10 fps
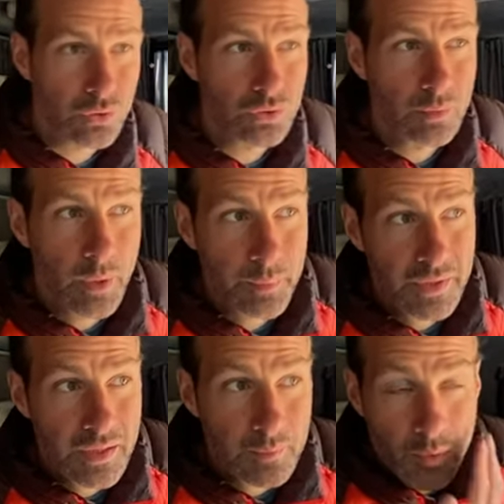load them up in
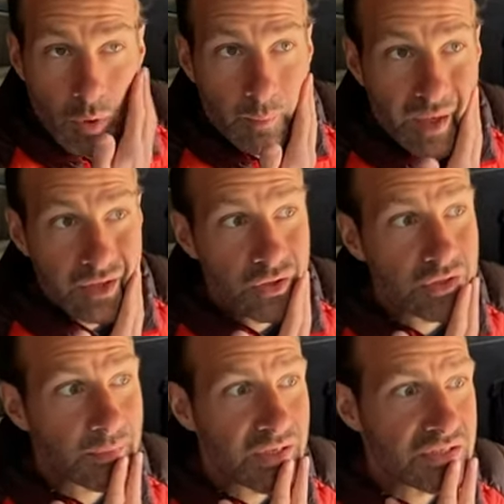here, but what I might do
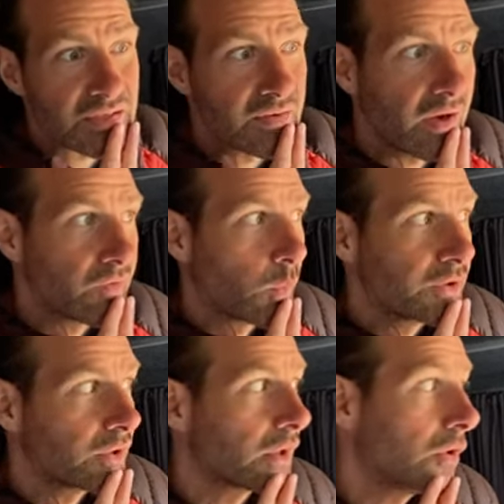is I might just kind of have a
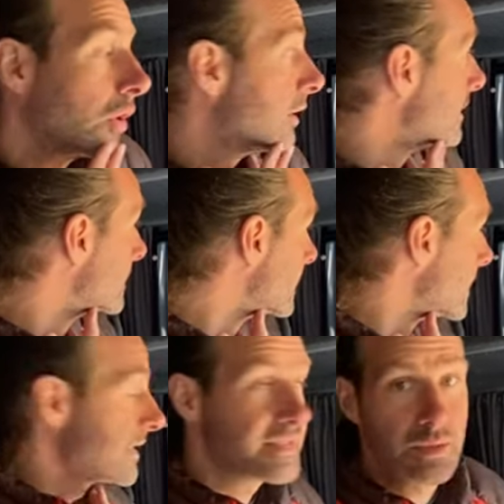wander along
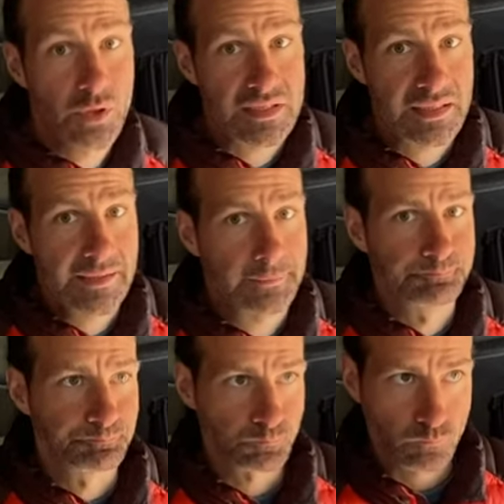and see what it's like.
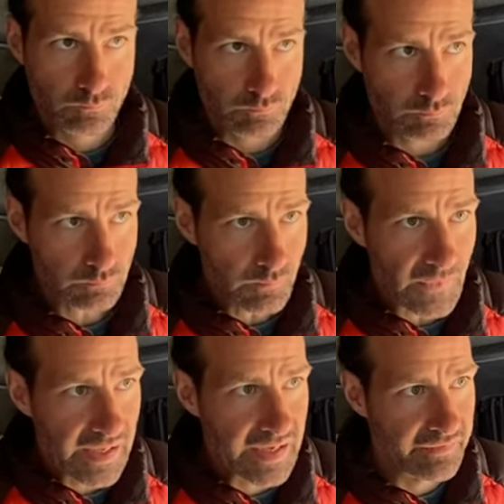
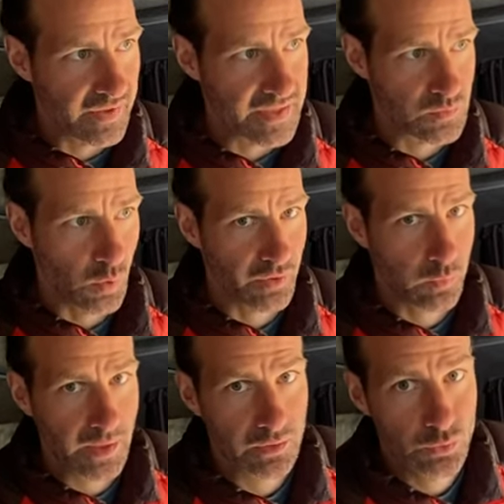And if it is
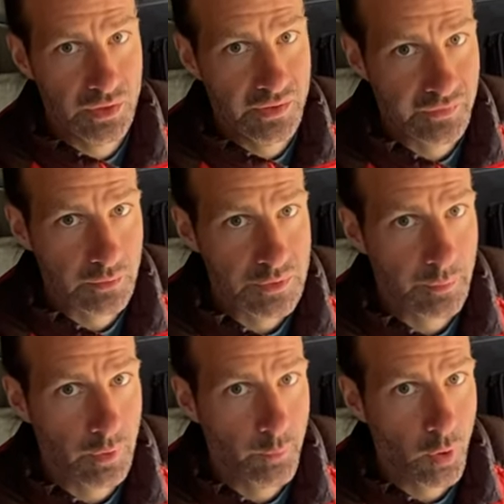worthwhile loading the films
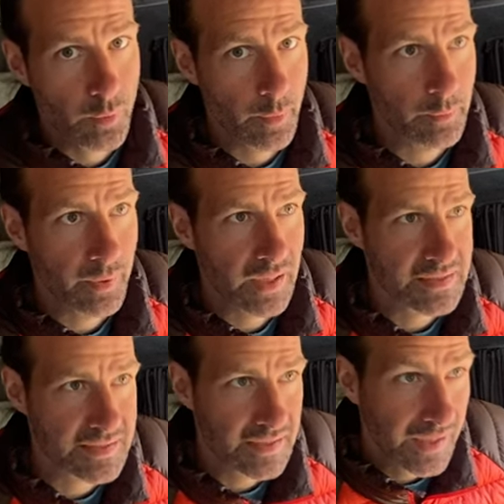up, I'll pop them in. But
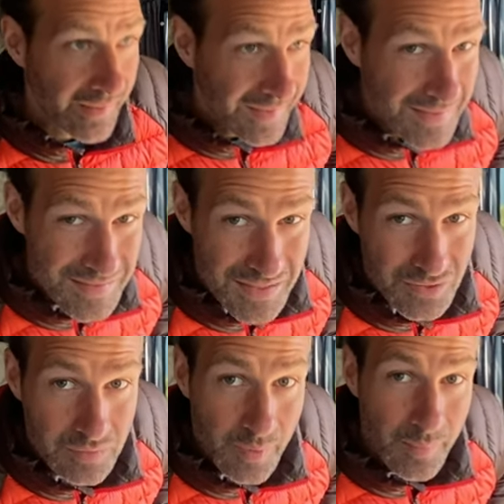as I said, I think it's just
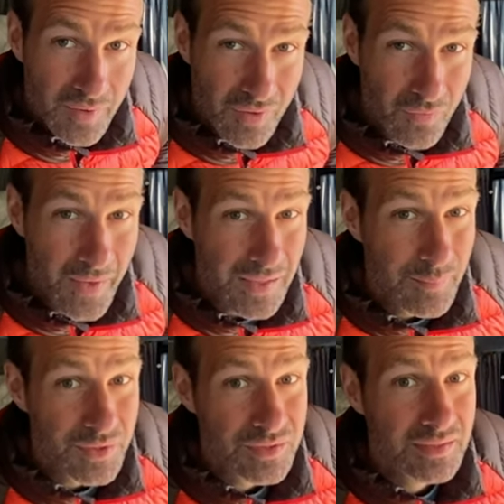going to be a bit of a recce
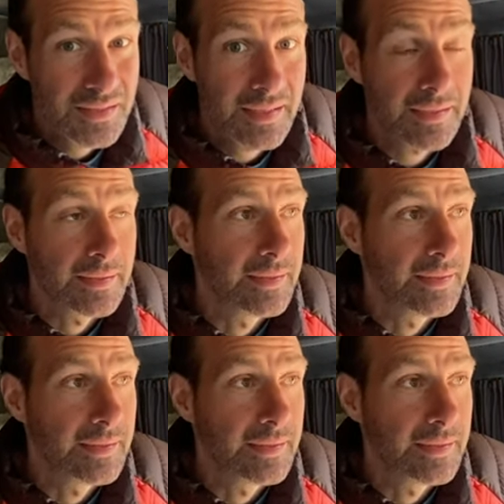mission today,